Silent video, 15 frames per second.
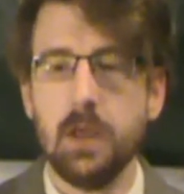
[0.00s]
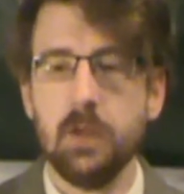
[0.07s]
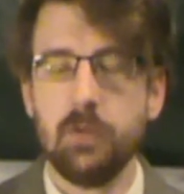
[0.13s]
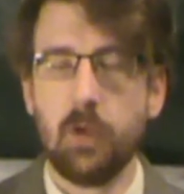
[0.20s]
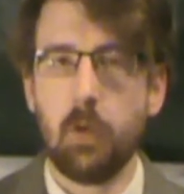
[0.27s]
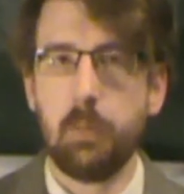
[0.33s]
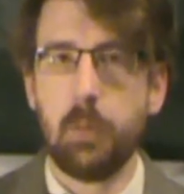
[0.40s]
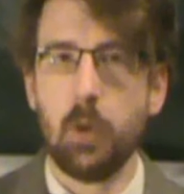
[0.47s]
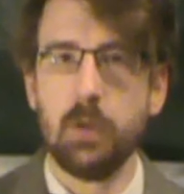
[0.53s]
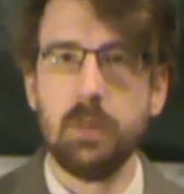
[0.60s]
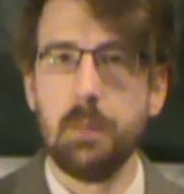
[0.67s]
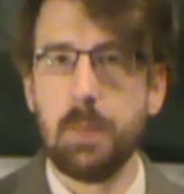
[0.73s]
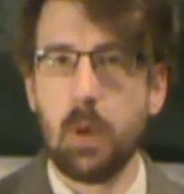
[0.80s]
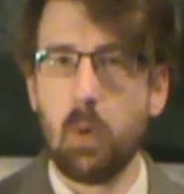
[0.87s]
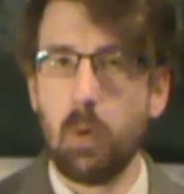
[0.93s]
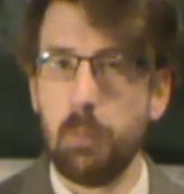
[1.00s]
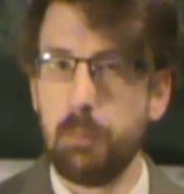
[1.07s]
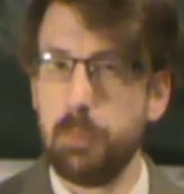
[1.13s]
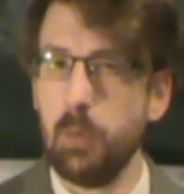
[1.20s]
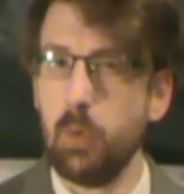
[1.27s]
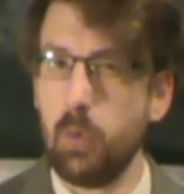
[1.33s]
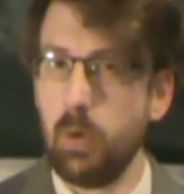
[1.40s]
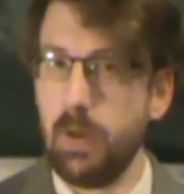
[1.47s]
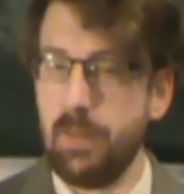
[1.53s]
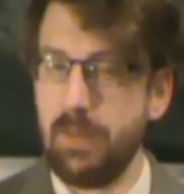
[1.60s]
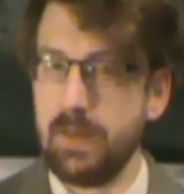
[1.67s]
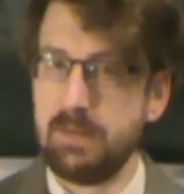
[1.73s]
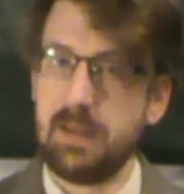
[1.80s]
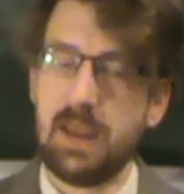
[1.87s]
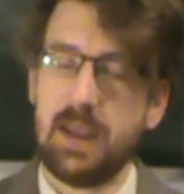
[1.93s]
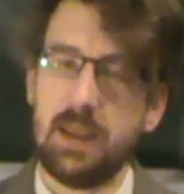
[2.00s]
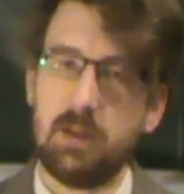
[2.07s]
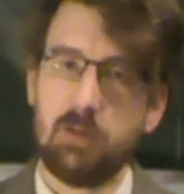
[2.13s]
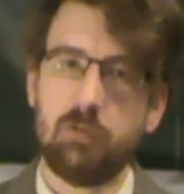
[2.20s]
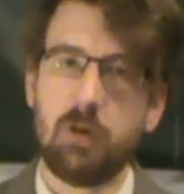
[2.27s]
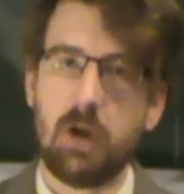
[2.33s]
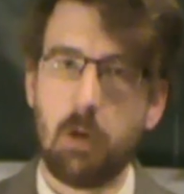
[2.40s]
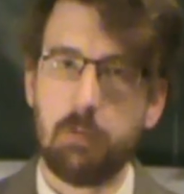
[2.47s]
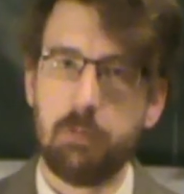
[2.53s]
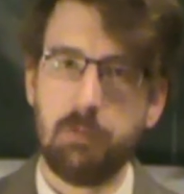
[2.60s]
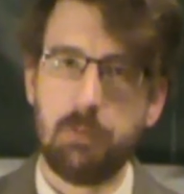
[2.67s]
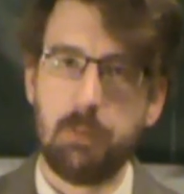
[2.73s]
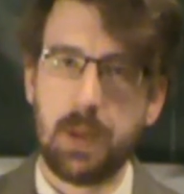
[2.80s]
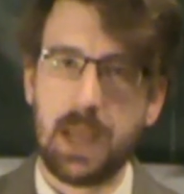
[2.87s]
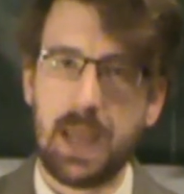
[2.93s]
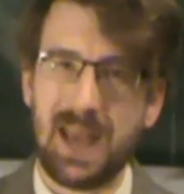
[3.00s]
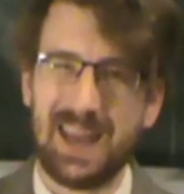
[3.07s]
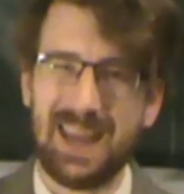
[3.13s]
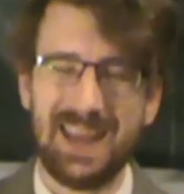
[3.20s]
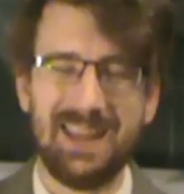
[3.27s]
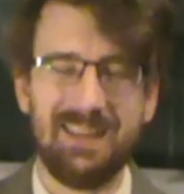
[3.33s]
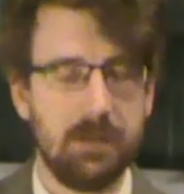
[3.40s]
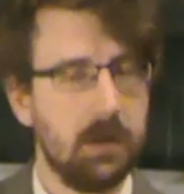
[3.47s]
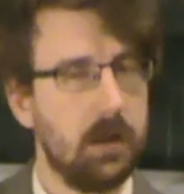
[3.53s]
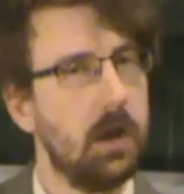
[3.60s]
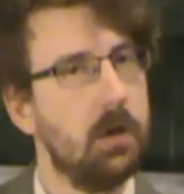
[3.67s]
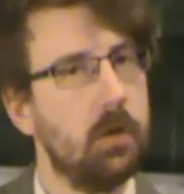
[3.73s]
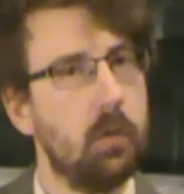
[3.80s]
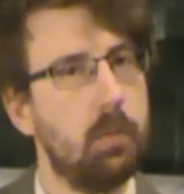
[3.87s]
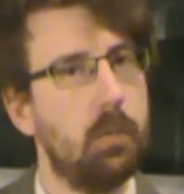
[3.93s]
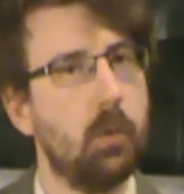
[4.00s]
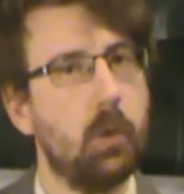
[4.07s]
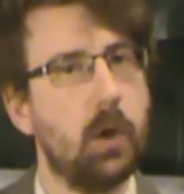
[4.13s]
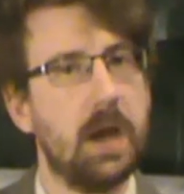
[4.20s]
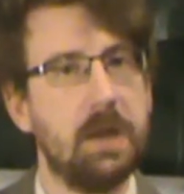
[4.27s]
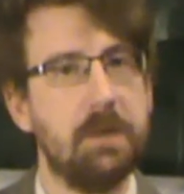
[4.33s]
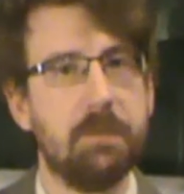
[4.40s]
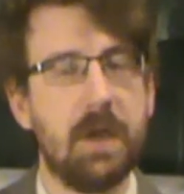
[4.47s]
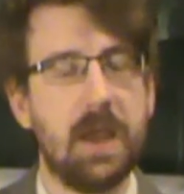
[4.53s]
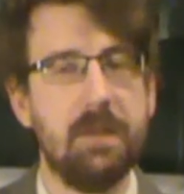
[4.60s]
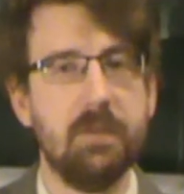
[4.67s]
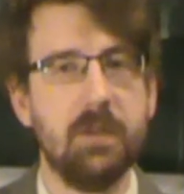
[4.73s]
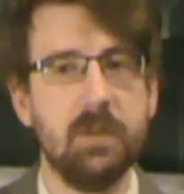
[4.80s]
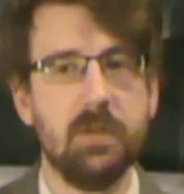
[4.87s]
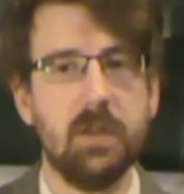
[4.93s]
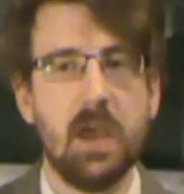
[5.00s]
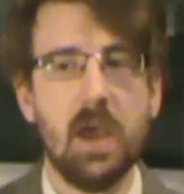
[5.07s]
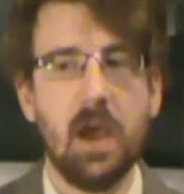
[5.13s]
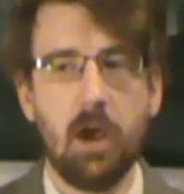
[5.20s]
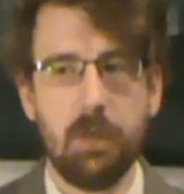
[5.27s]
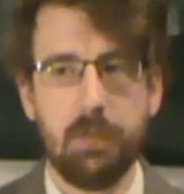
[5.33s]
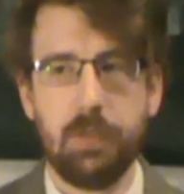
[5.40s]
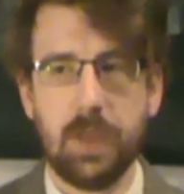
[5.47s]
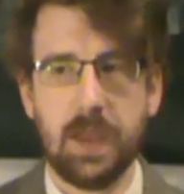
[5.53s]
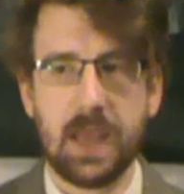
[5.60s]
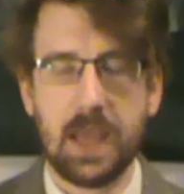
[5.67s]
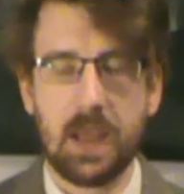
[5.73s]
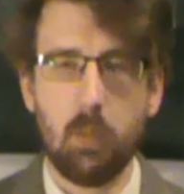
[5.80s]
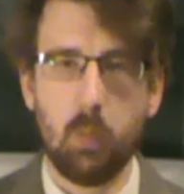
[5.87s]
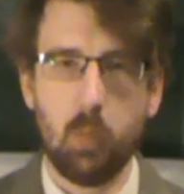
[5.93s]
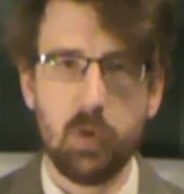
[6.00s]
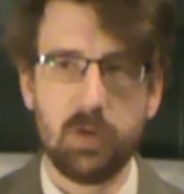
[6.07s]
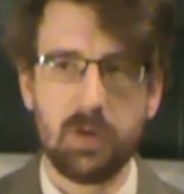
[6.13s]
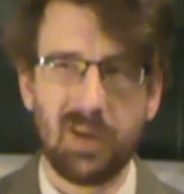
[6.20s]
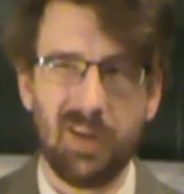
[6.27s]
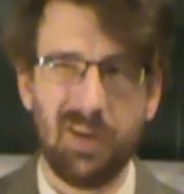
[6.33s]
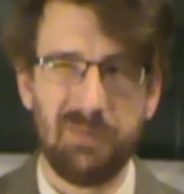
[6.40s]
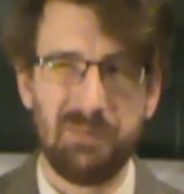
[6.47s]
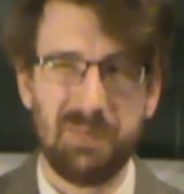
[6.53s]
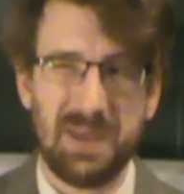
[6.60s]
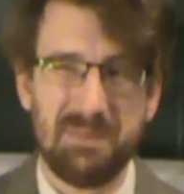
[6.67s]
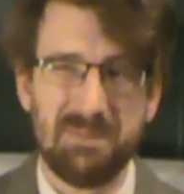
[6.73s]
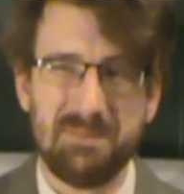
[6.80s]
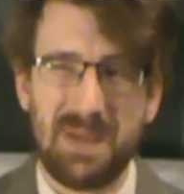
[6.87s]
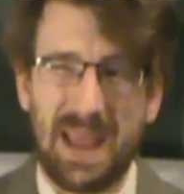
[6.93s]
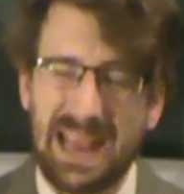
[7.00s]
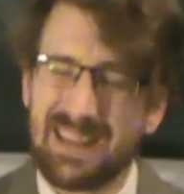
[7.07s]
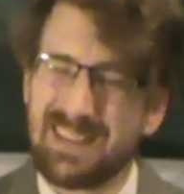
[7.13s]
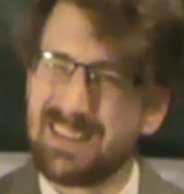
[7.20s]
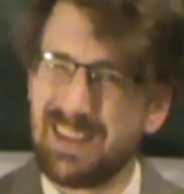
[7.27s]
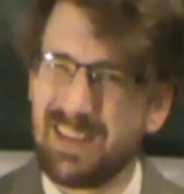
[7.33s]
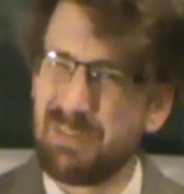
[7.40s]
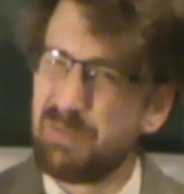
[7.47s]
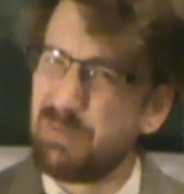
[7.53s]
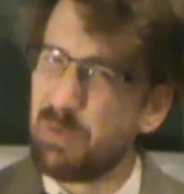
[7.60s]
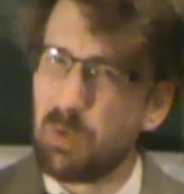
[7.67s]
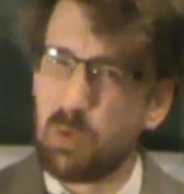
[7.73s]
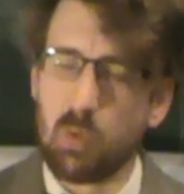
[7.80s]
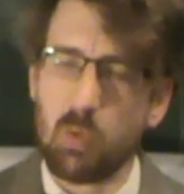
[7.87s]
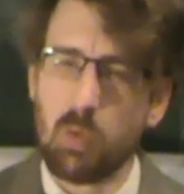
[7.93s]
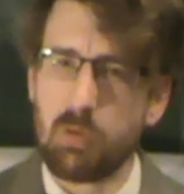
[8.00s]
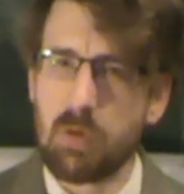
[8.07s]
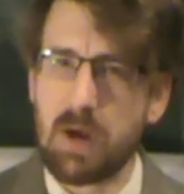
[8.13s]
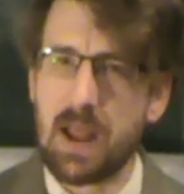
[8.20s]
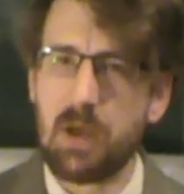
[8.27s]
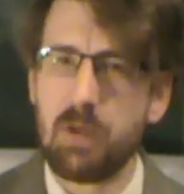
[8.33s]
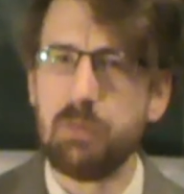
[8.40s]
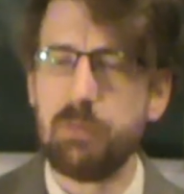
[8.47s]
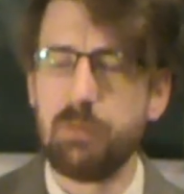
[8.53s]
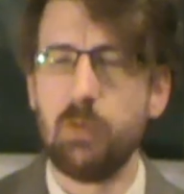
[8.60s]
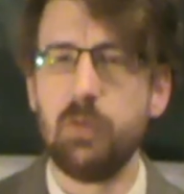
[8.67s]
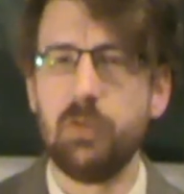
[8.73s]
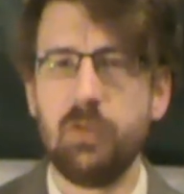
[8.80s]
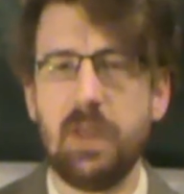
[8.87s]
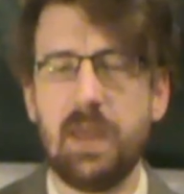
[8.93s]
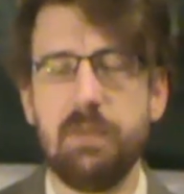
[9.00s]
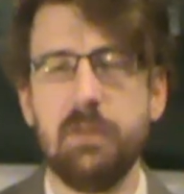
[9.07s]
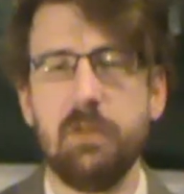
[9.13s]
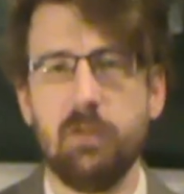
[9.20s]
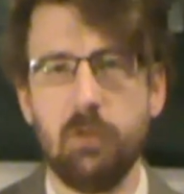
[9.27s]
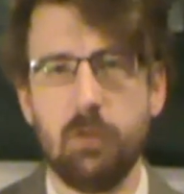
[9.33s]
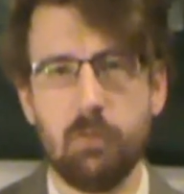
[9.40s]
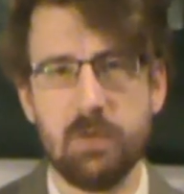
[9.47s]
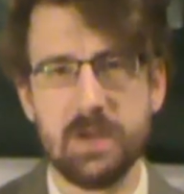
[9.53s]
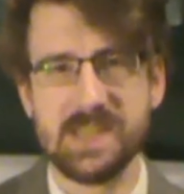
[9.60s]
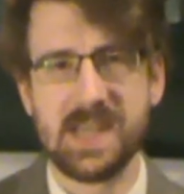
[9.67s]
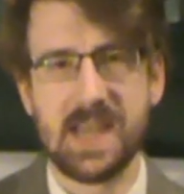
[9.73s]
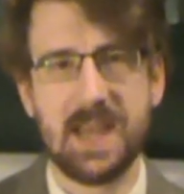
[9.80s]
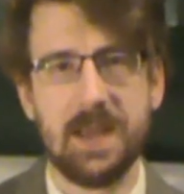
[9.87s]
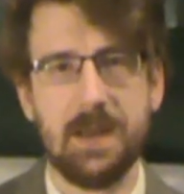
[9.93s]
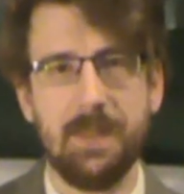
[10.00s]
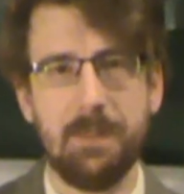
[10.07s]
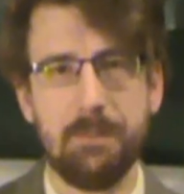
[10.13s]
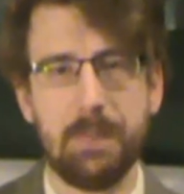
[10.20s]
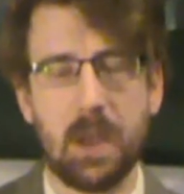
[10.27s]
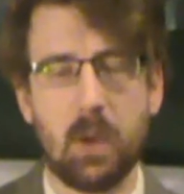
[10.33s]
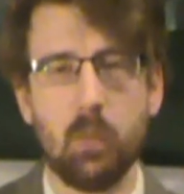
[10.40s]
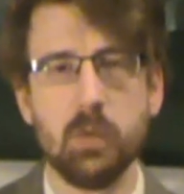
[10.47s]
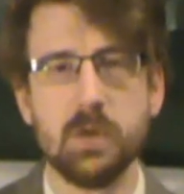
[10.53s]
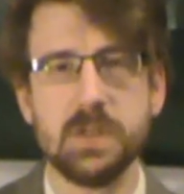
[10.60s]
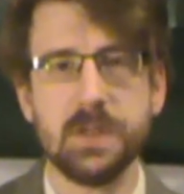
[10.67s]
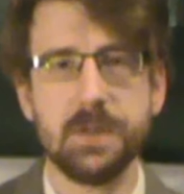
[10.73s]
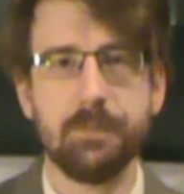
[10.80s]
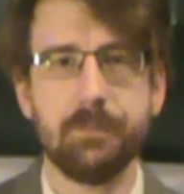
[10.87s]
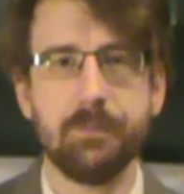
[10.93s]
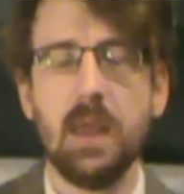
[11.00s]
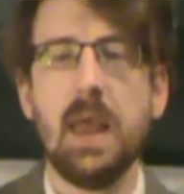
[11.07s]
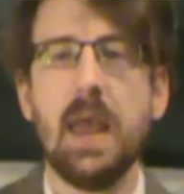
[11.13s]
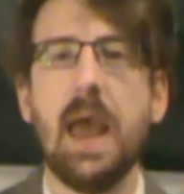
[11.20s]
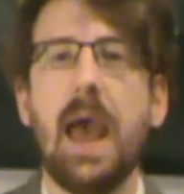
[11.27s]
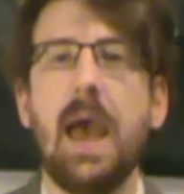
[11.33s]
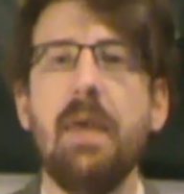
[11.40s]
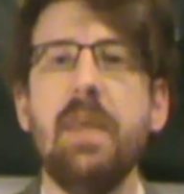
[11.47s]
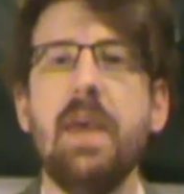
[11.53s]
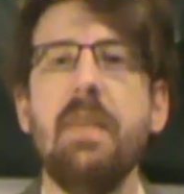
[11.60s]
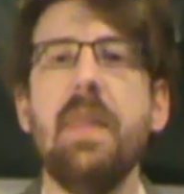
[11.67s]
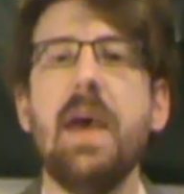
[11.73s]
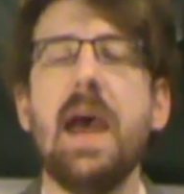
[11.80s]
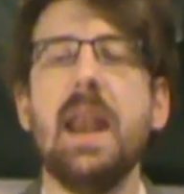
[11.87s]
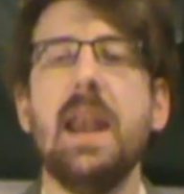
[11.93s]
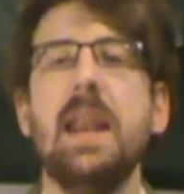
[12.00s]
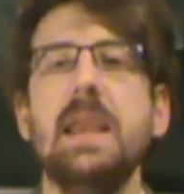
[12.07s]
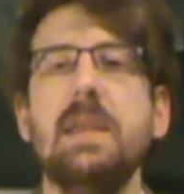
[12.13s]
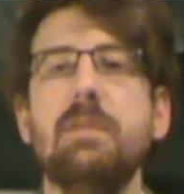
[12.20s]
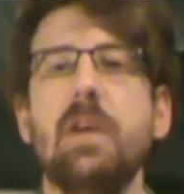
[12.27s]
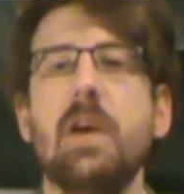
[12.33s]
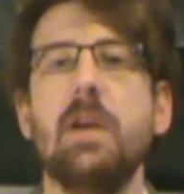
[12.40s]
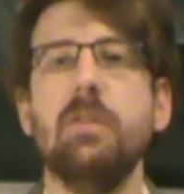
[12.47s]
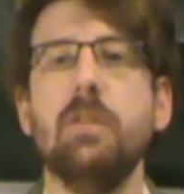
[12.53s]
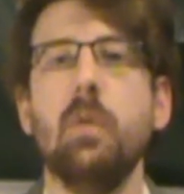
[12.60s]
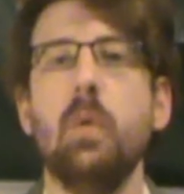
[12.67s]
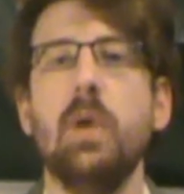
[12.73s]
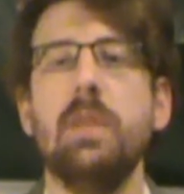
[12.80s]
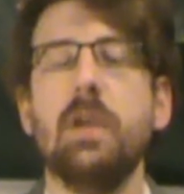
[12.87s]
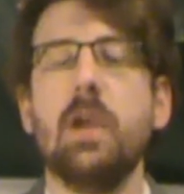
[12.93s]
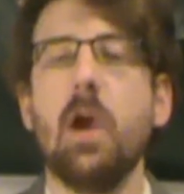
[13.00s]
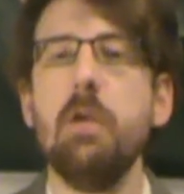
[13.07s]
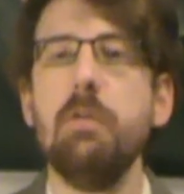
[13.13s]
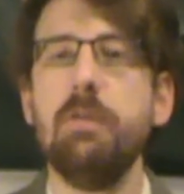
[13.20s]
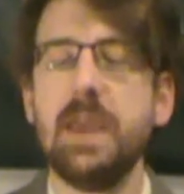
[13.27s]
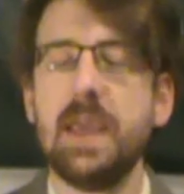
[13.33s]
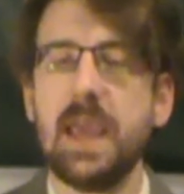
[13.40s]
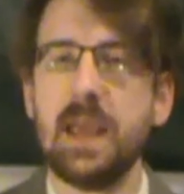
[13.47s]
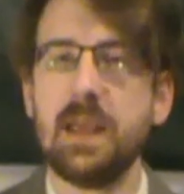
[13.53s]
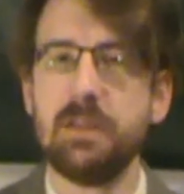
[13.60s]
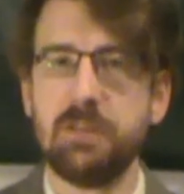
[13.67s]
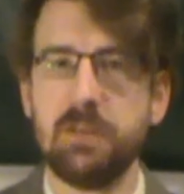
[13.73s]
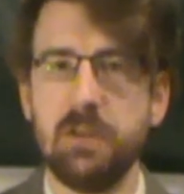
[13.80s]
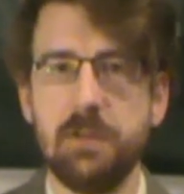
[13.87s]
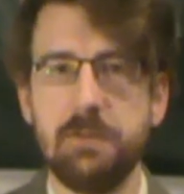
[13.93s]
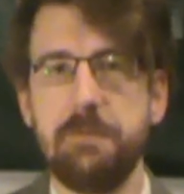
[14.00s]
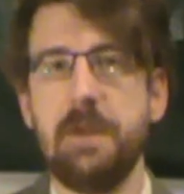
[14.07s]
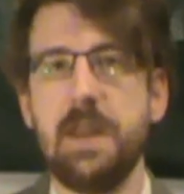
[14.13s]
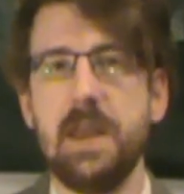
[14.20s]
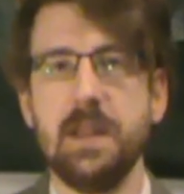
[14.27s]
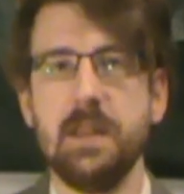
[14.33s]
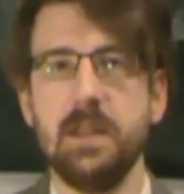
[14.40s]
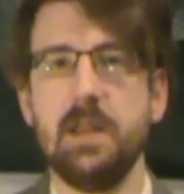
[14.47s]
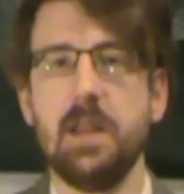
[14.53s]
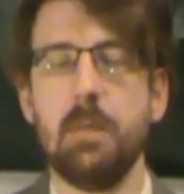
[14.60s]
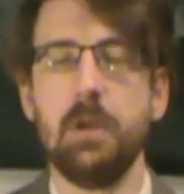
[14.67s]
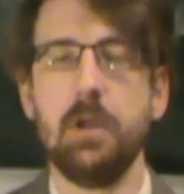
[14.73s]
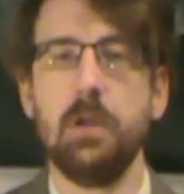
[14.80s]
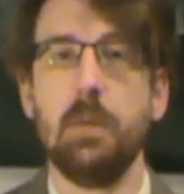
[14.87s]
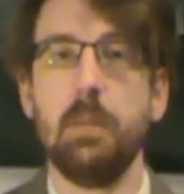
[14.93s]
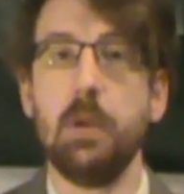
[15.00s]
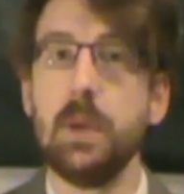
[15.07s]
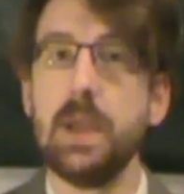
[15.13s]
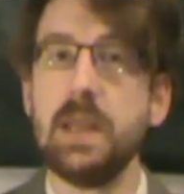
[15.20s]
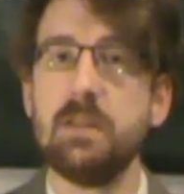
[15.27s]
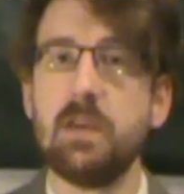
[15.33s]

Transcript: So putting the belt on Braun and then taking it straight off of him again isn't going to do Braun any favours. I think it would kind of be better for all around for Seth to retain the belt. And then that leaves us with Kofi Kingston defending the WWE